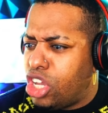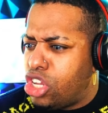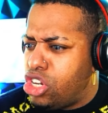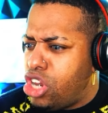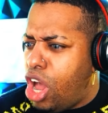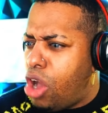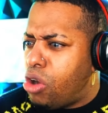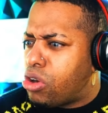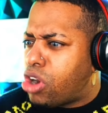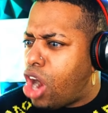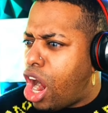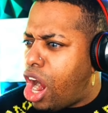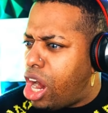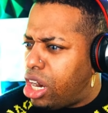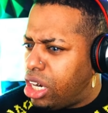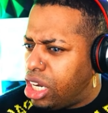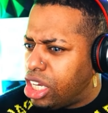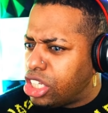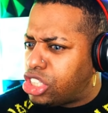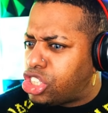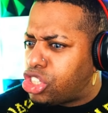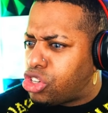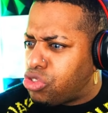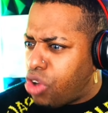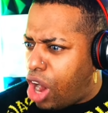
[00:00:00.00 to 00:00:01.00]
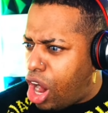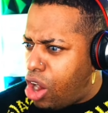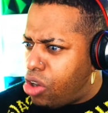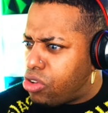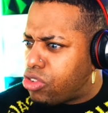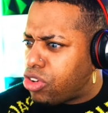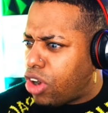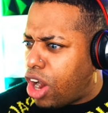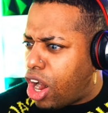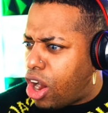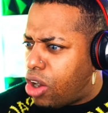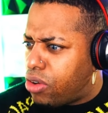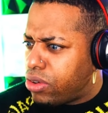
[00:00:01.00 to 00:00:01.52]
No, Carl is
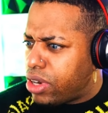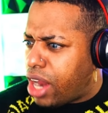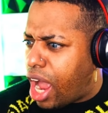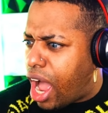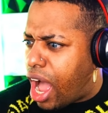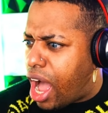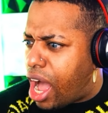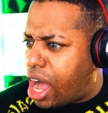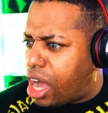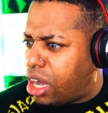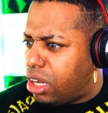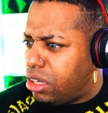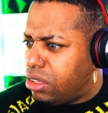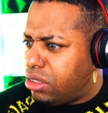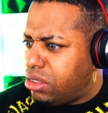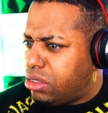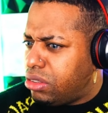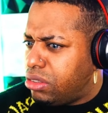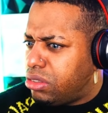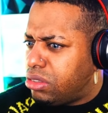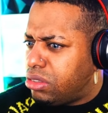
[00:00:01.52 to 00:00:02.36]
grown, y'all!